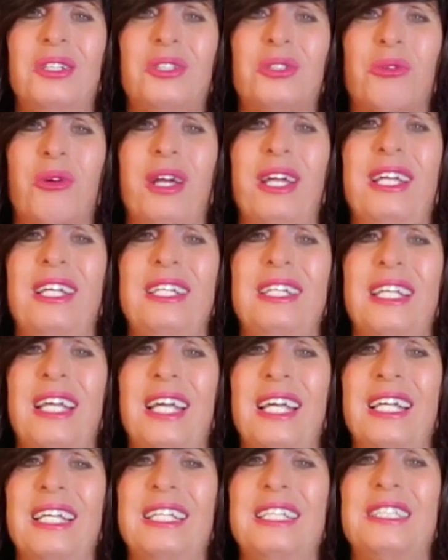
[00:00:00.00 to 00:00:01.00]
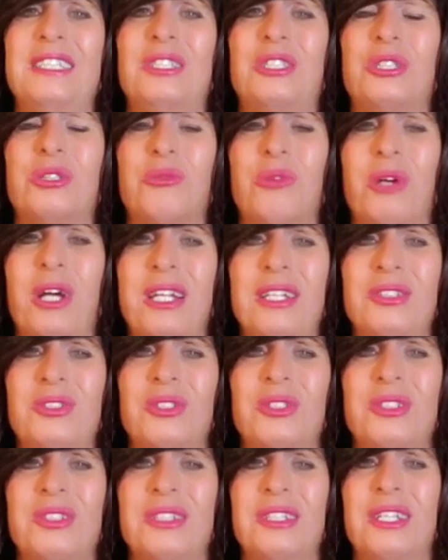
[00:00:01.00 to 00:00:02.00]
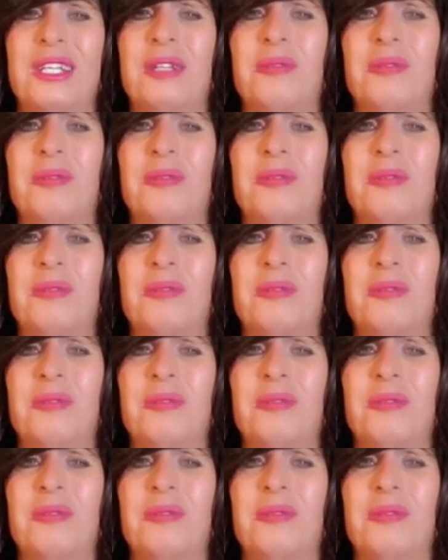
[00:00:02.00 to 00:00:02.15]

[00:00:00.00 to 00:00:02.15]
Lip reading: Twain and Swenson,